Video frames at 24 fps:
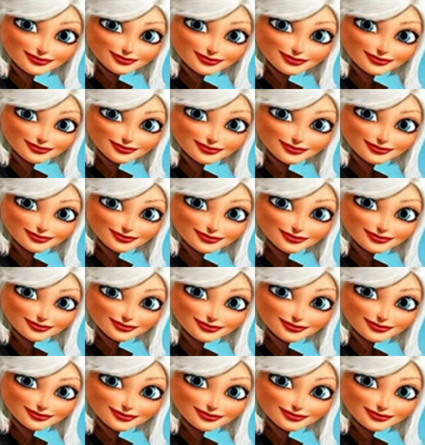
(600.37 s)

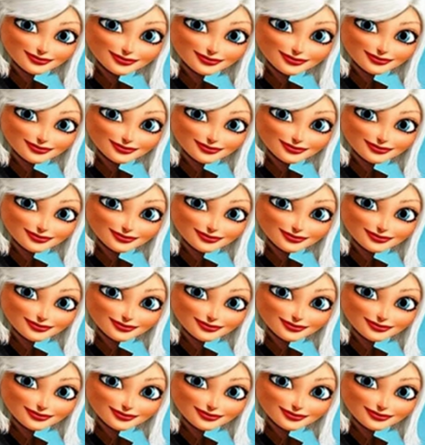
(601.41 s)
[no speech]